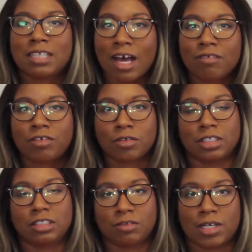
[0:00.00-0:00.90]
not
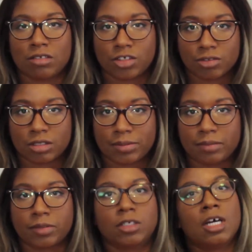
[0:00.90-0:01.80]
focused around Jewish
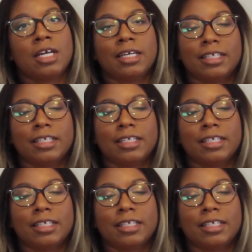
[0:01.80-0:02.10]
people.